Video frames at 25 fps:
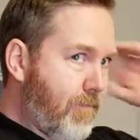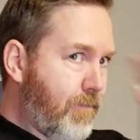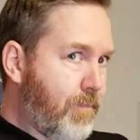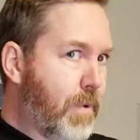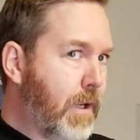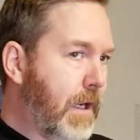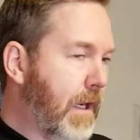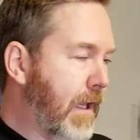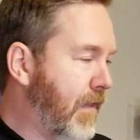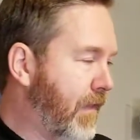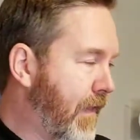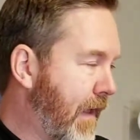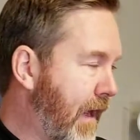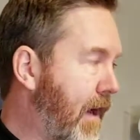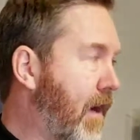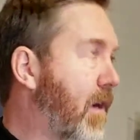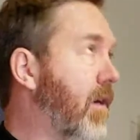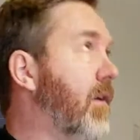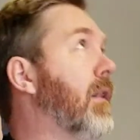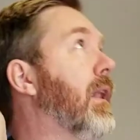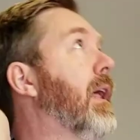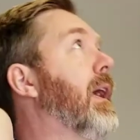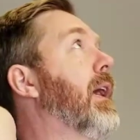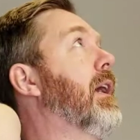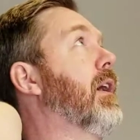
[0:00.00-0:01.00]
Putting it there
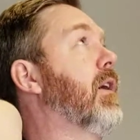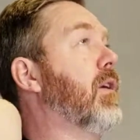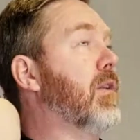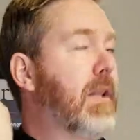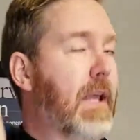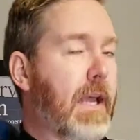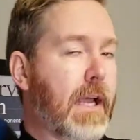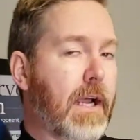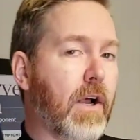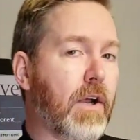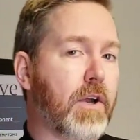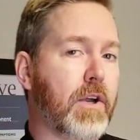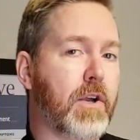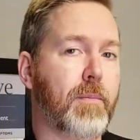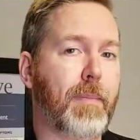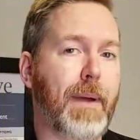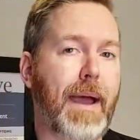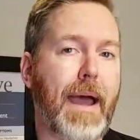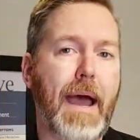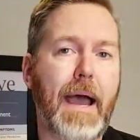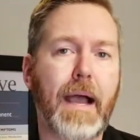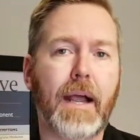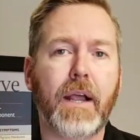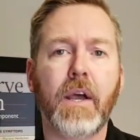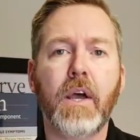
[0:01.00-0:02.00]
and laying on your
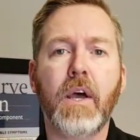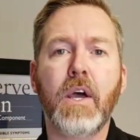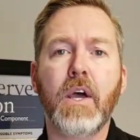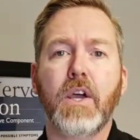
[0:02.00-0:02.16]
back.